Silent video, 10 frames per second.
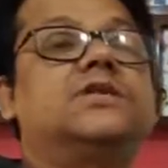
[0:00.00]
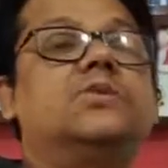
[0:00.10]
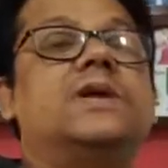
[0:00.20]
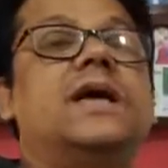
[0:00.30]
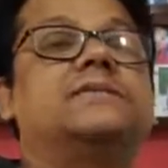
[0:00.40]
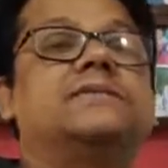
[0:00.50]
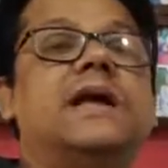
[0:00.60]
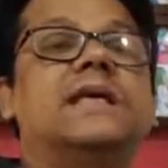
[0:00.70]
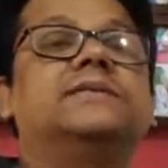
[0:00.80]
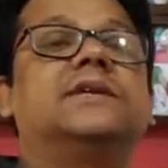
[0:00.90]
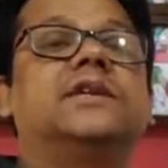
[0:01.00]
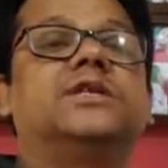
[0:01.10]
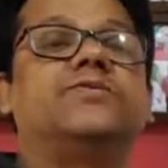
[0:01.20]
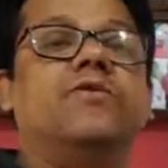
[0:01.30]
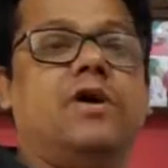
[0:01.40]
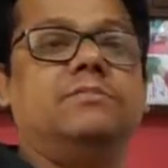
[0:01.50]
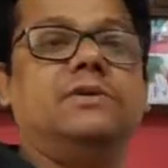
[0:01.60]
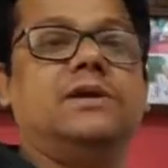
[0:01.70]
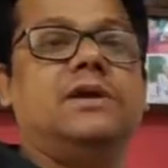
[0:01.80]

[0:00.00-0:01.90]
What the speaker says: known as rancid is formed.